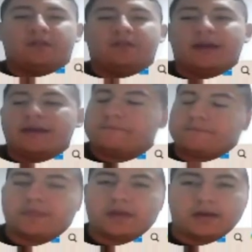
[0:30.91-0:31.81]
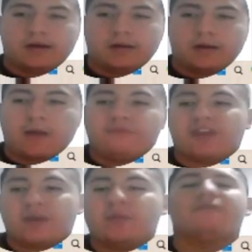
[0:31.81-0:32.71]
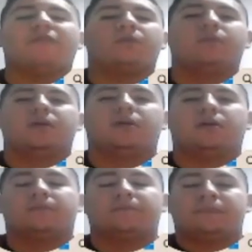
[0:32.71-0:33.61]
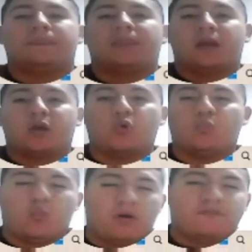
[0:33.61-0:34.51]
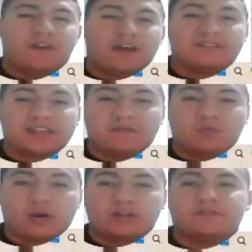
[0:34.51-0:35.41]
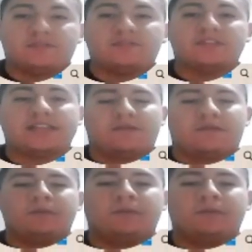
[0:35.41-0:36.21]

Okay. I'm Fabian from the group 157.